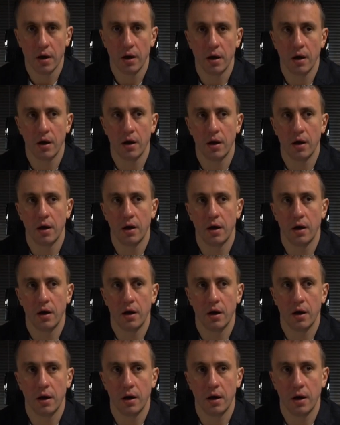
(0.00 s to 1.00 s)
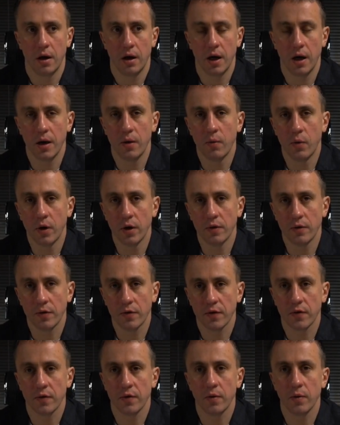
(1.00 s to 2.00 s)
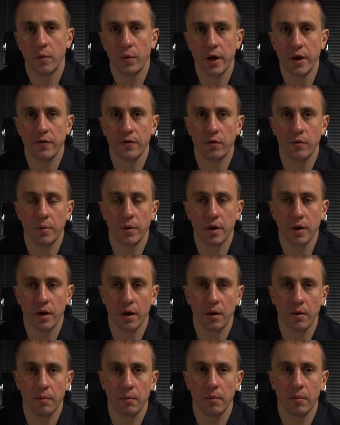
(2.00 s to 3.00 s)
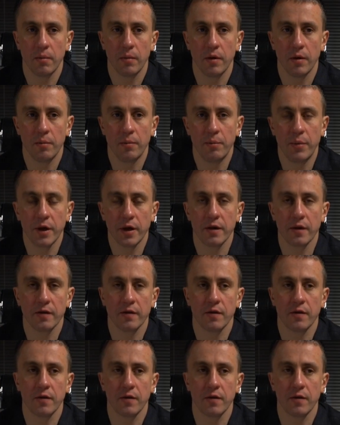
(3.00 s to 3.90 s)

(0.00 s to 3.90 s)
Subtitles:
I want Waves to become the biggest